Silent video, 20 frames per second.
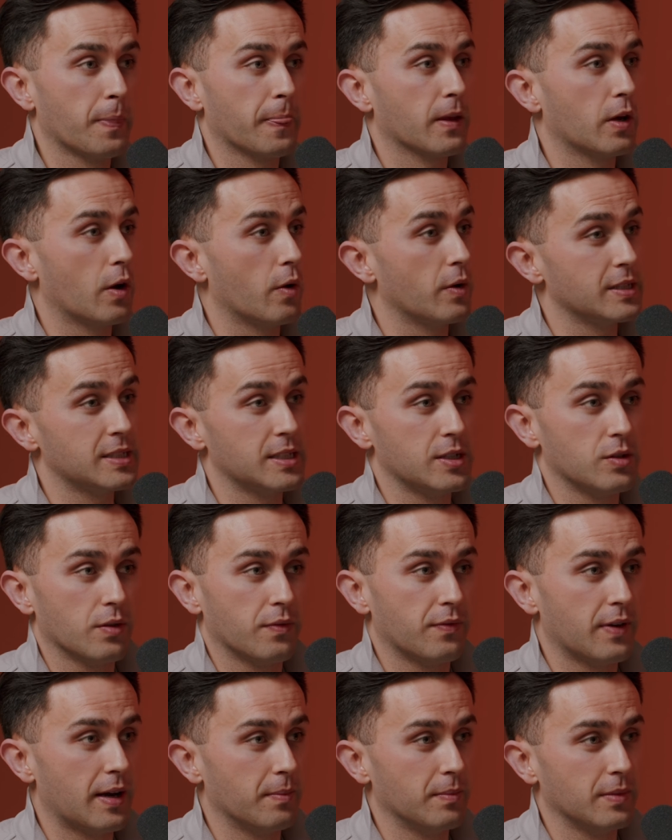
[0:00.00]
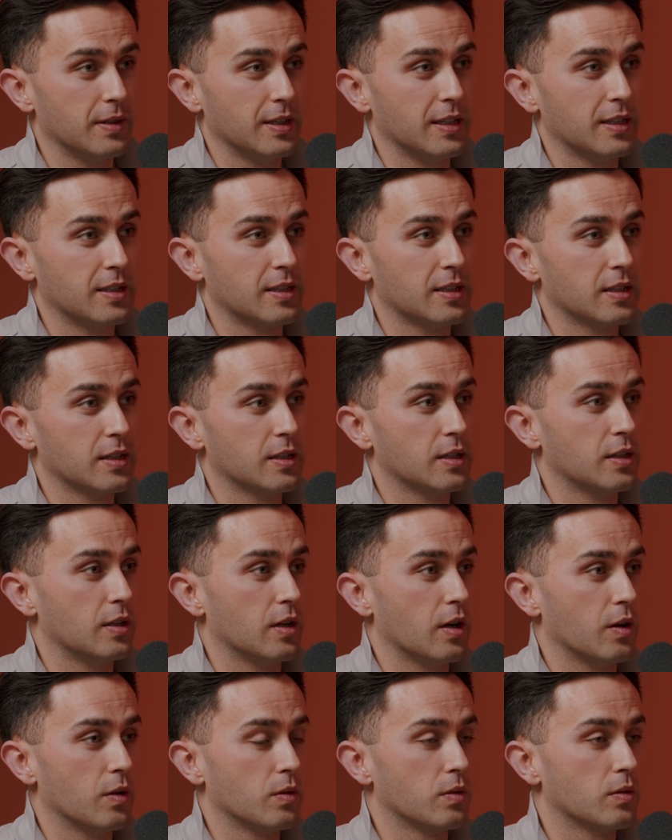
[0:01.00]
go and see your family, you
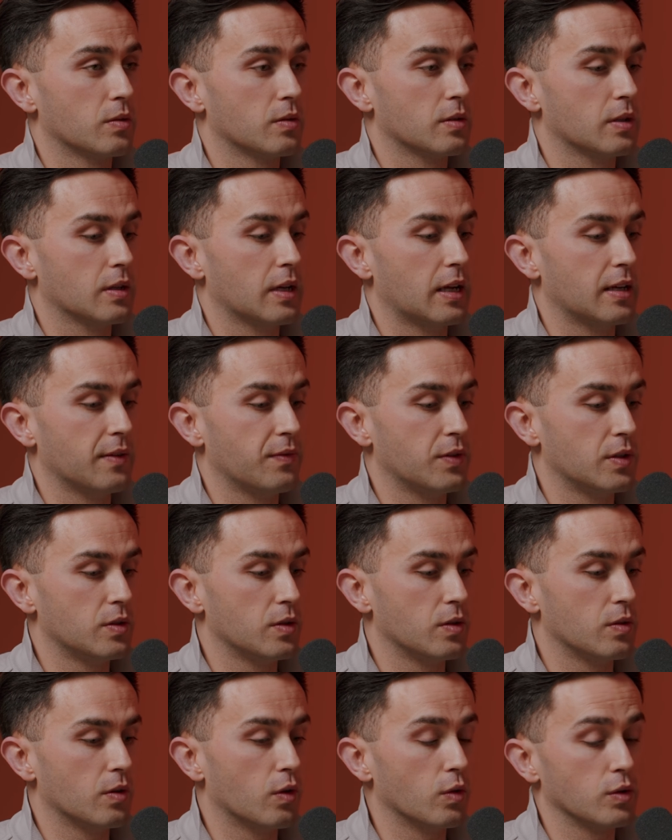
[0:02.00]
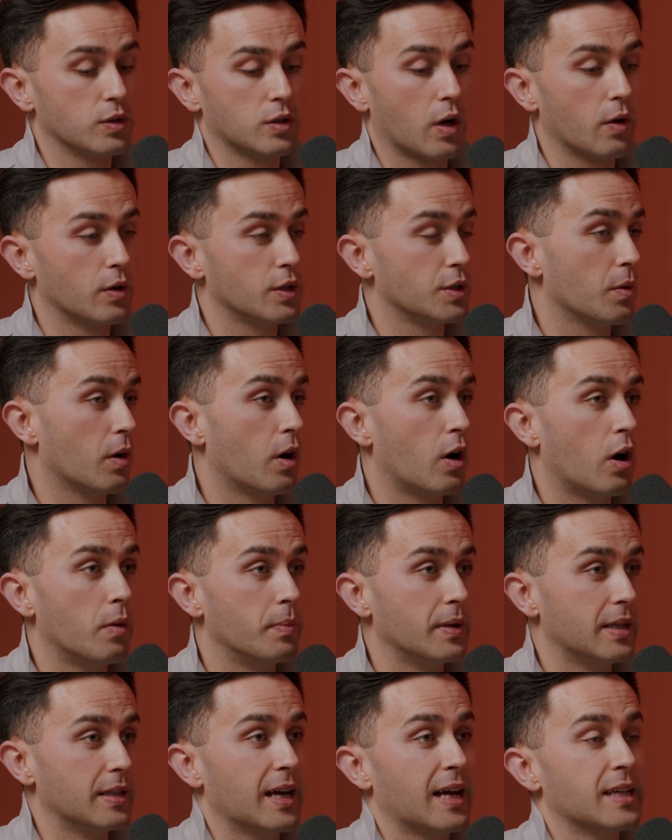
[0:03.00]
know, and if you do, or go and do a
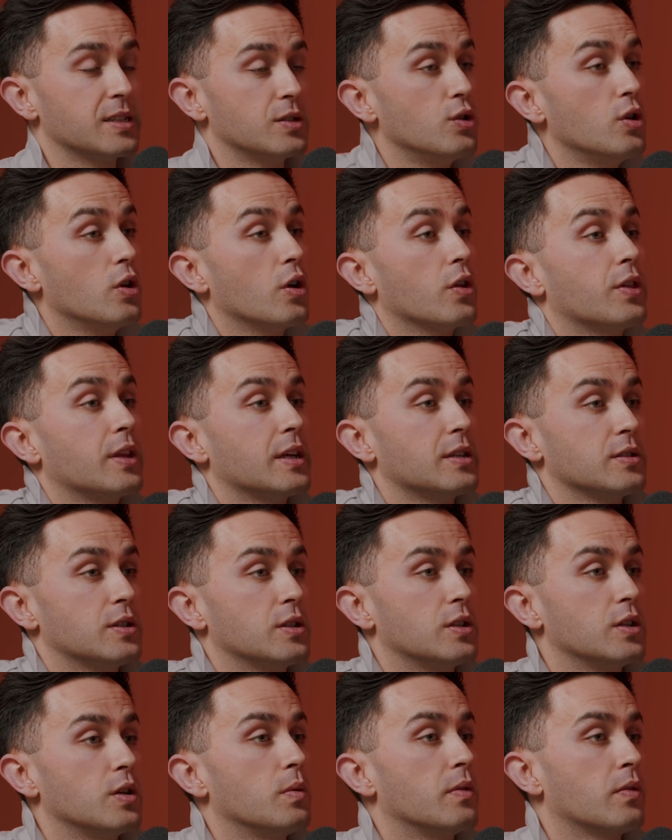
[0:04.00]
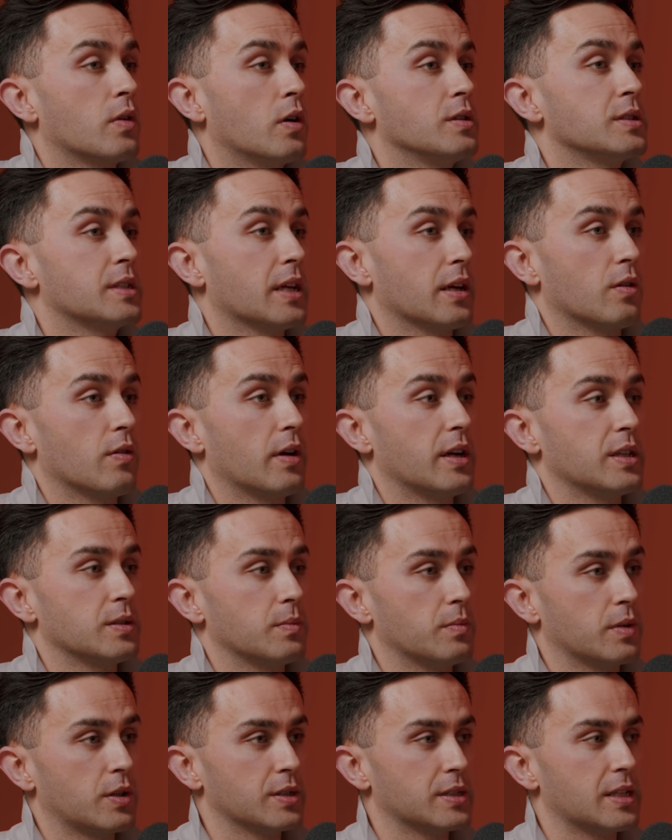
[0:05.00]
hobby that has nothing to do with content
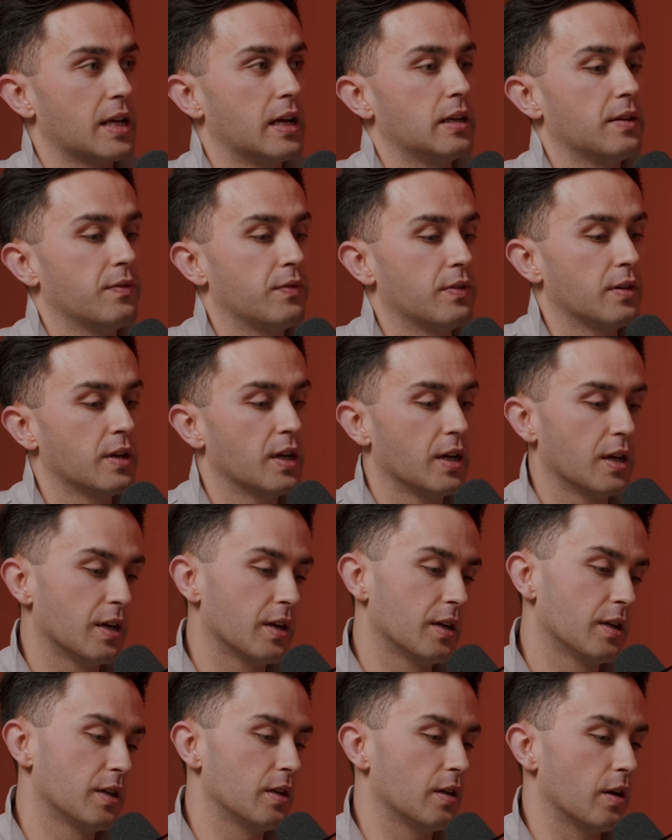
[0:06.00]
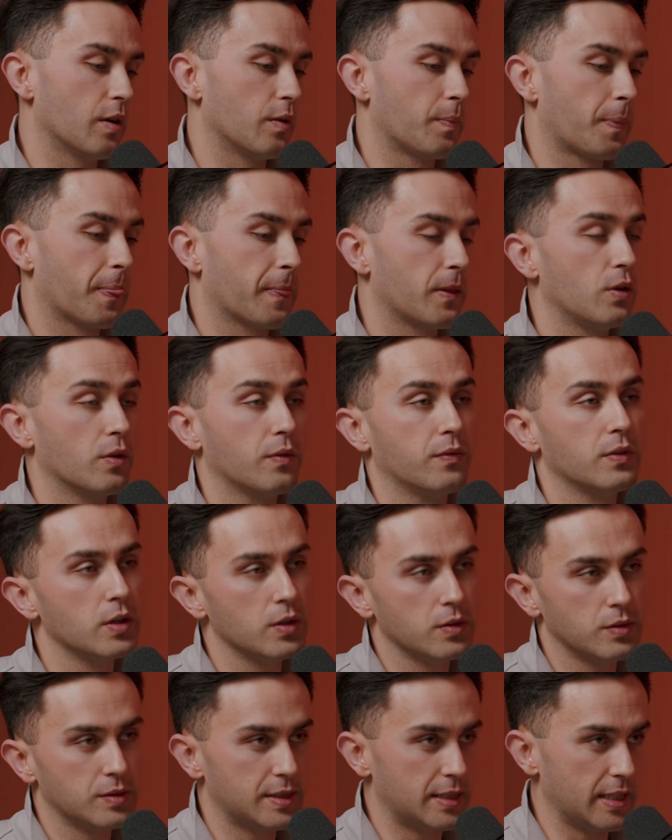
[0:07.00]
creation, because then if, you know, your
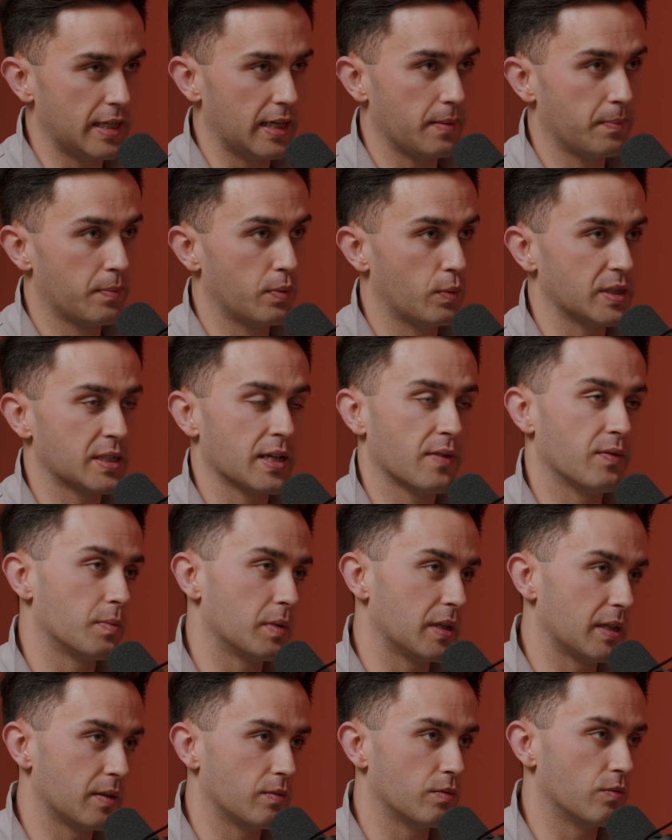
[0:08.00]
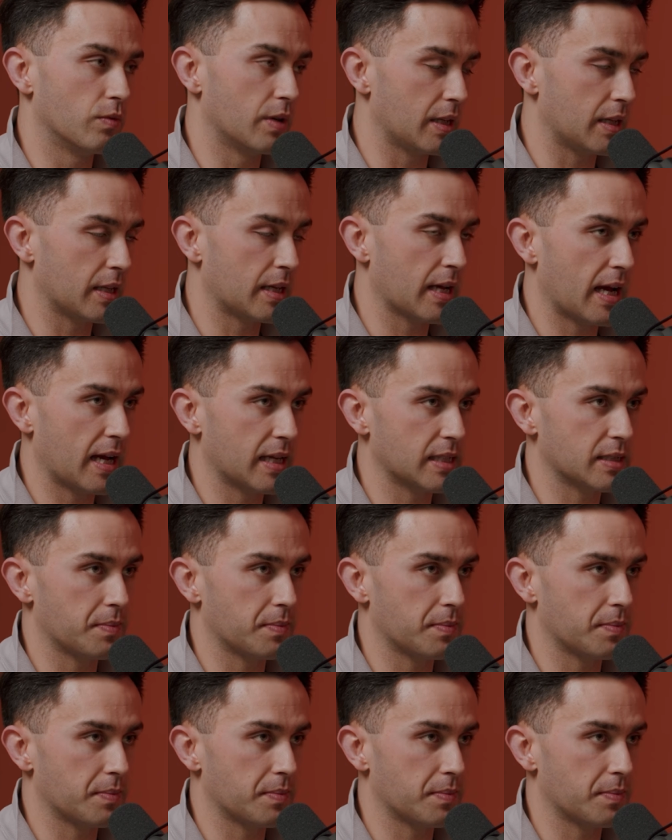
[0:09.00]
views dip, which everybody really cares